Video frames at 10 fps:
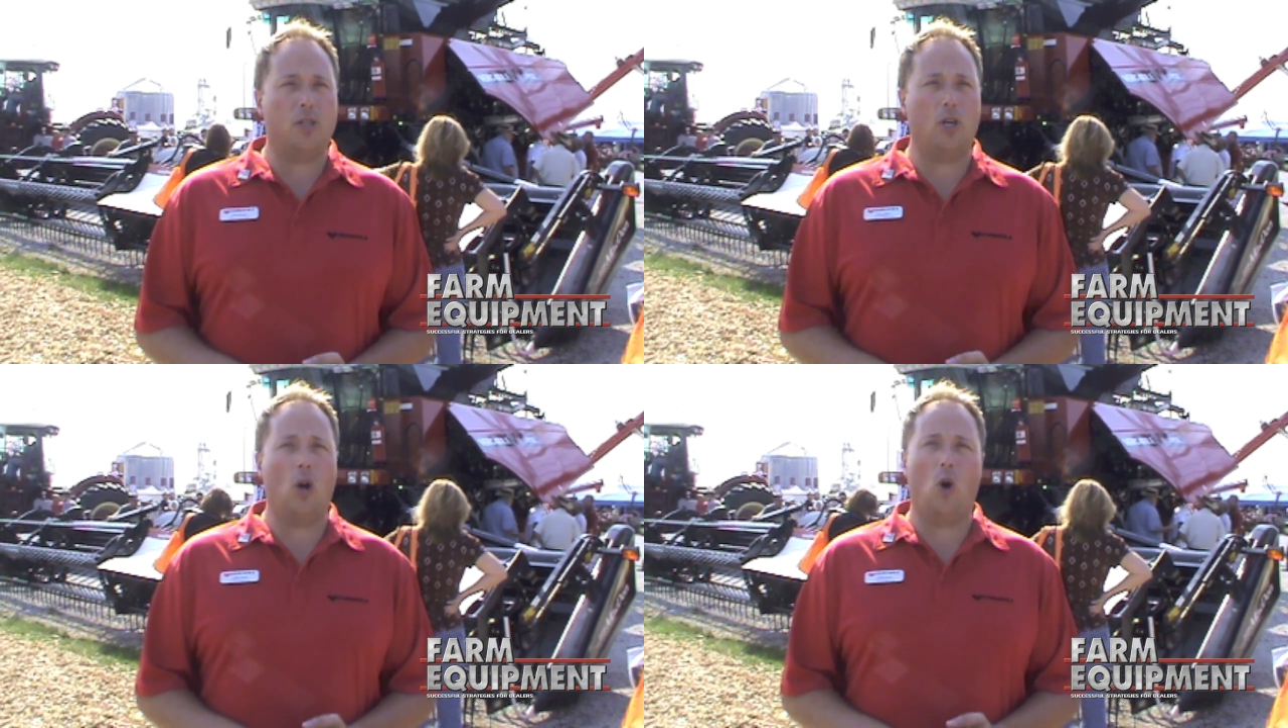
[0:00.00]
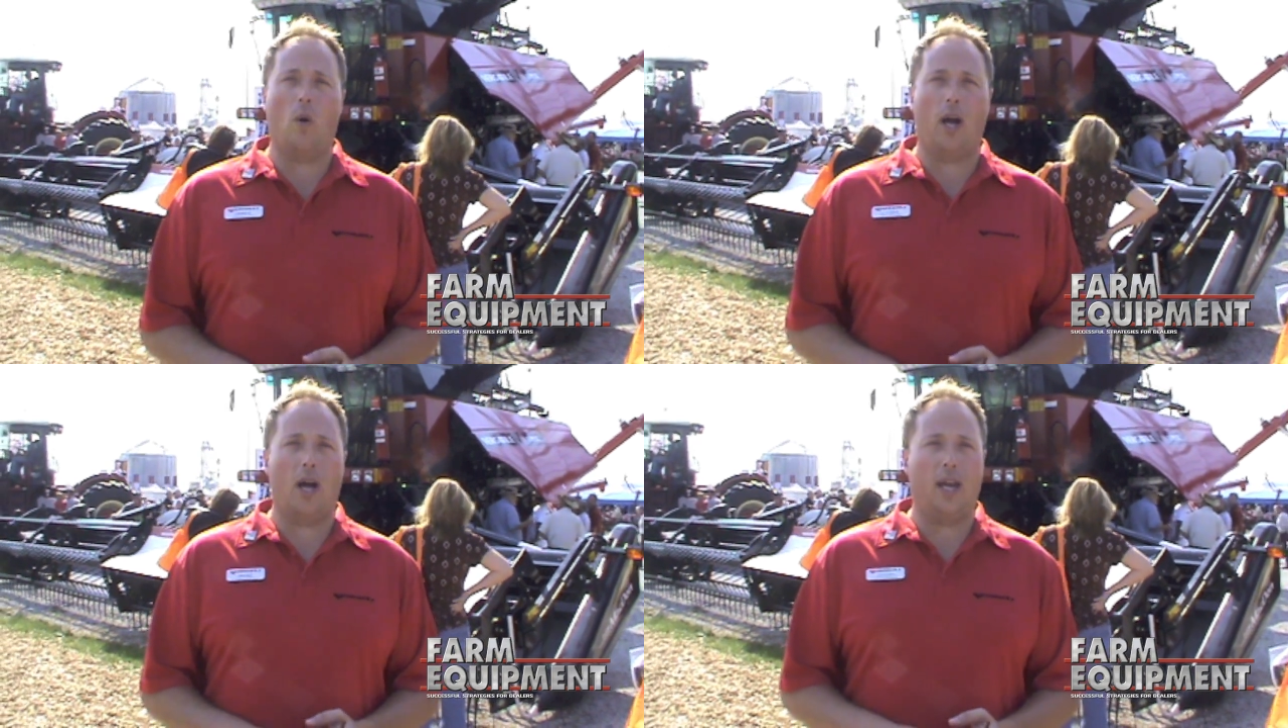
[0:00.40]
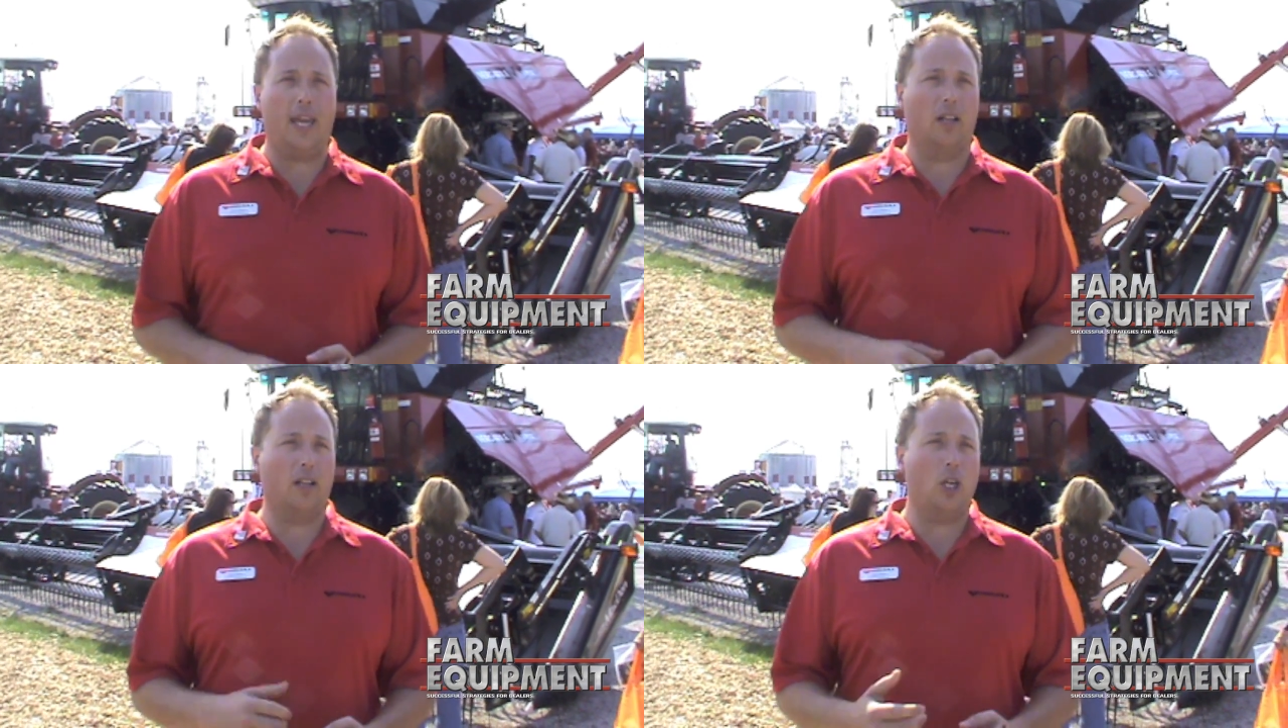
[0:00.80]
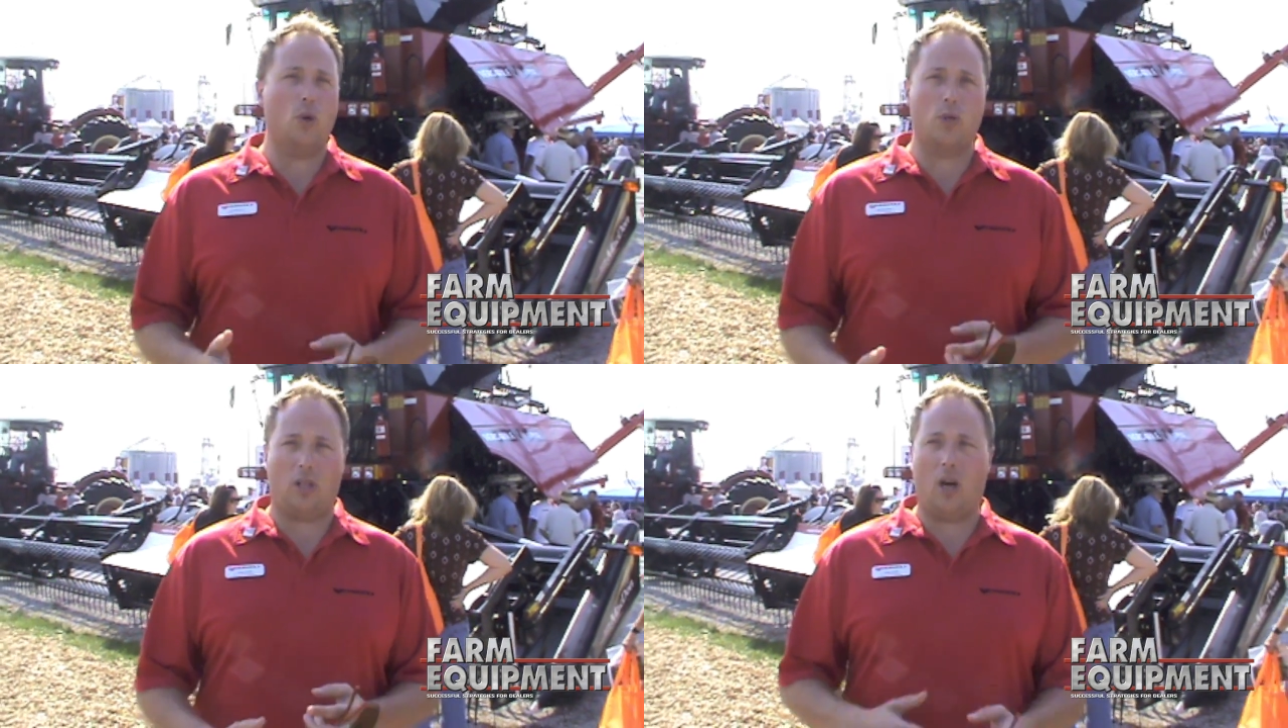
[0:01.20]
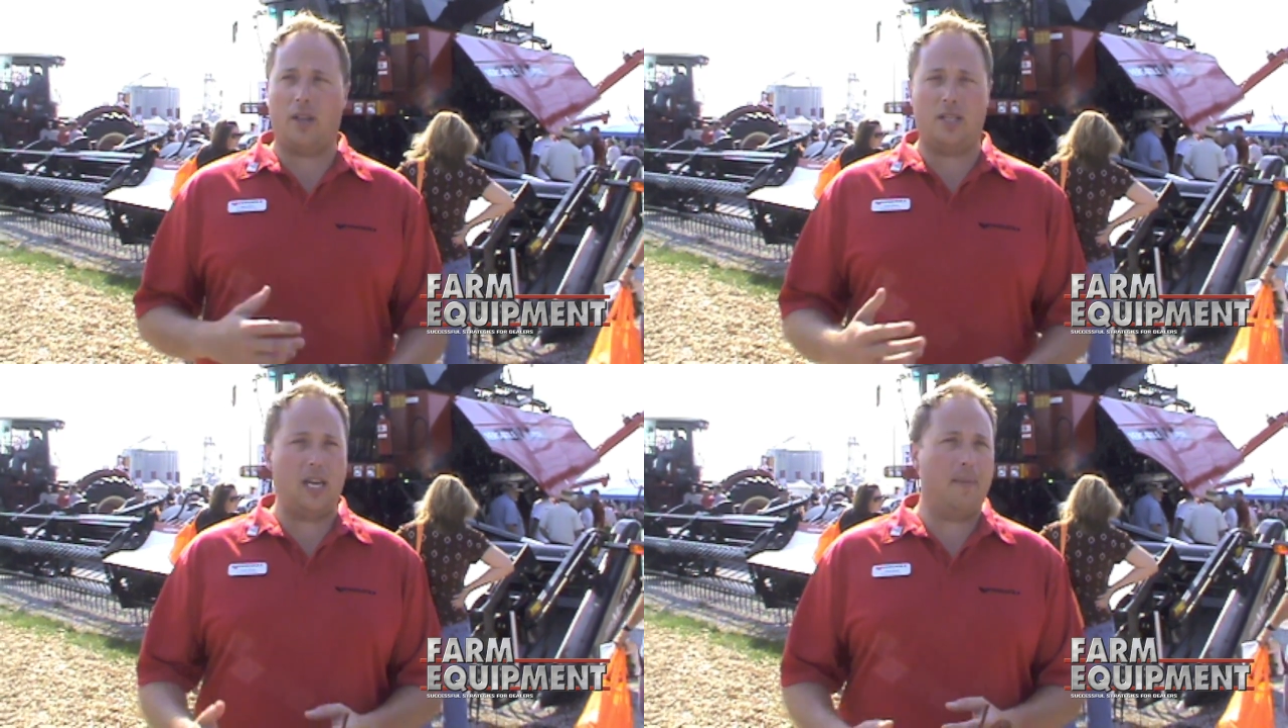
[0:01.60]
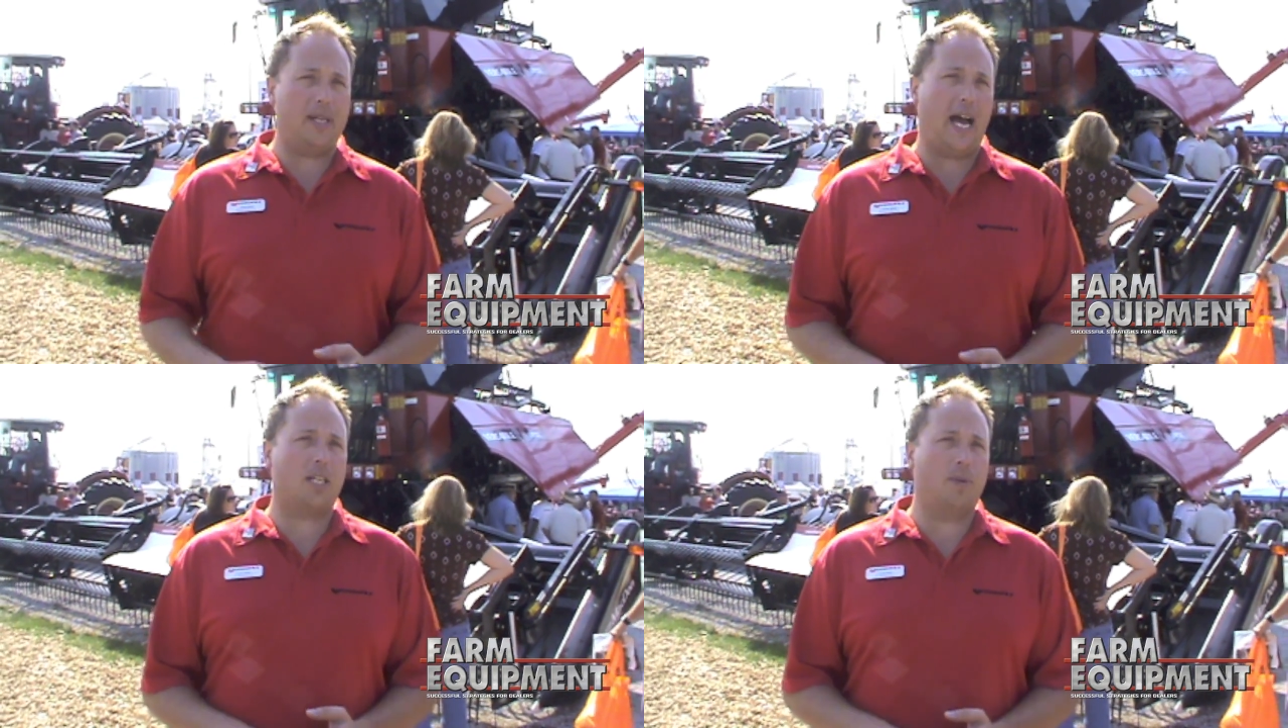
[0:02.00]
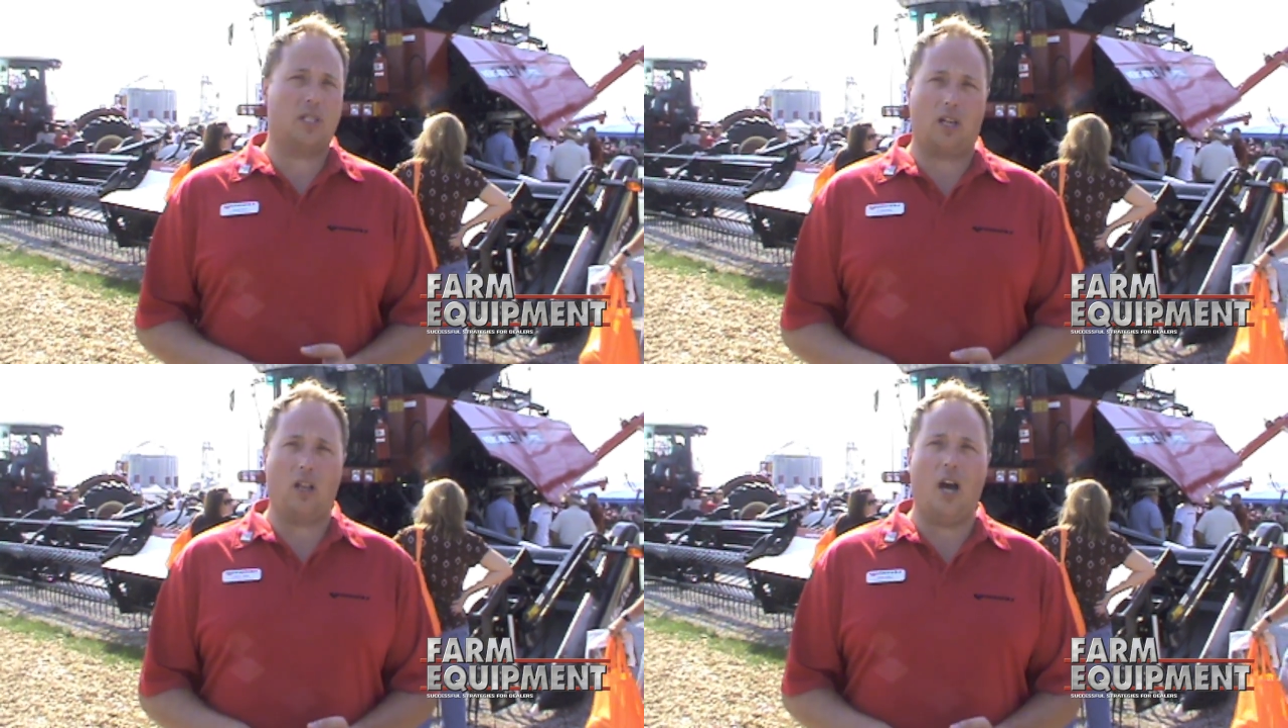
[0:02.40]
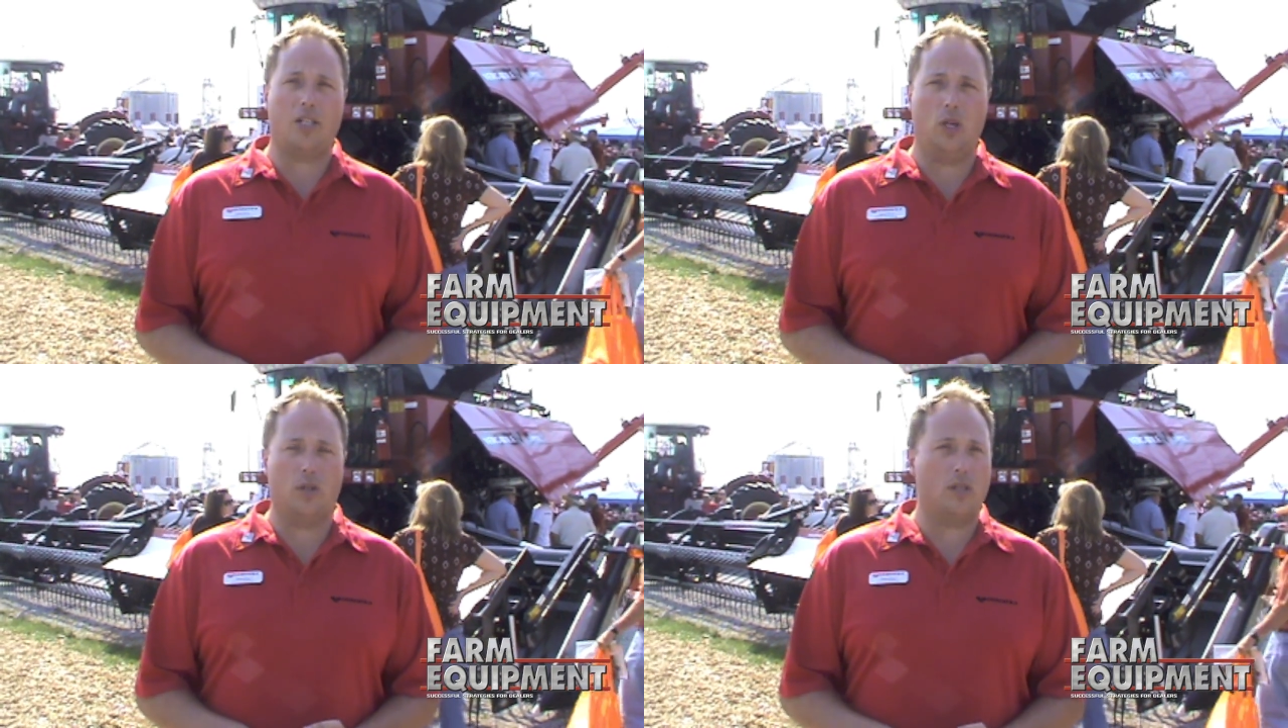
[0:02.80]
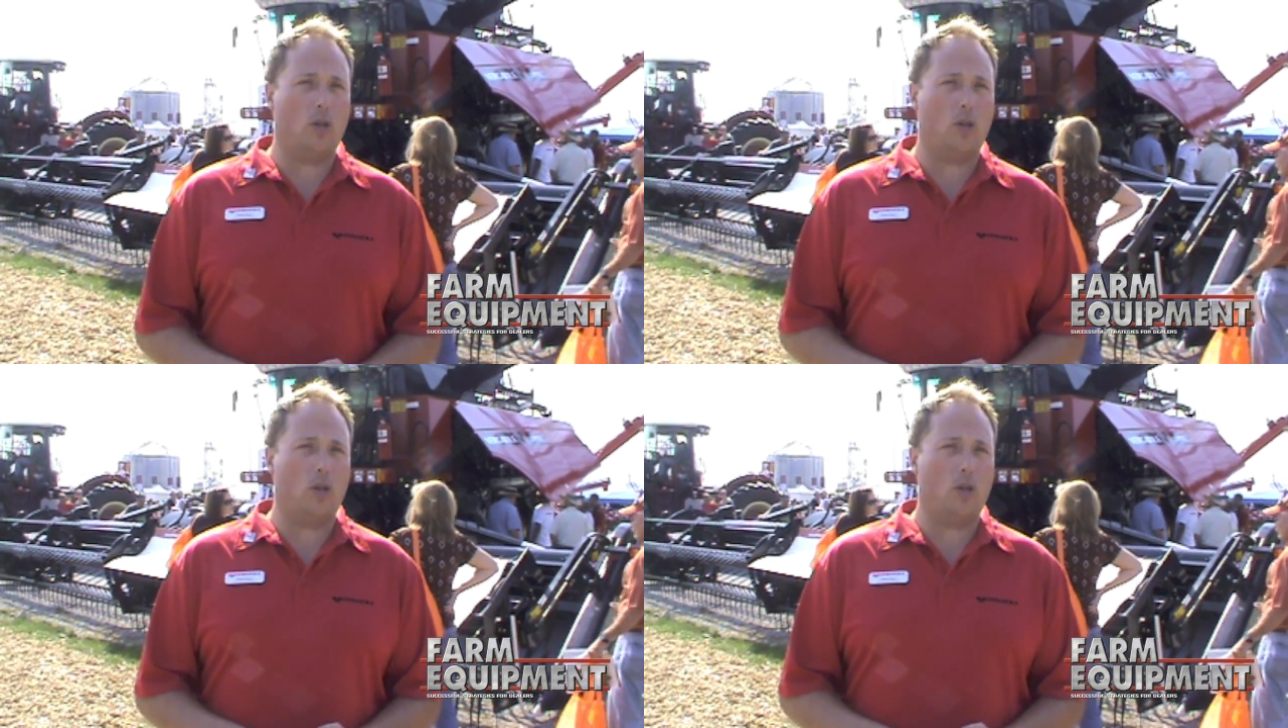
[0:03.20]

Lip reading: so it'll use a lot of the same attachments that Kloss uses.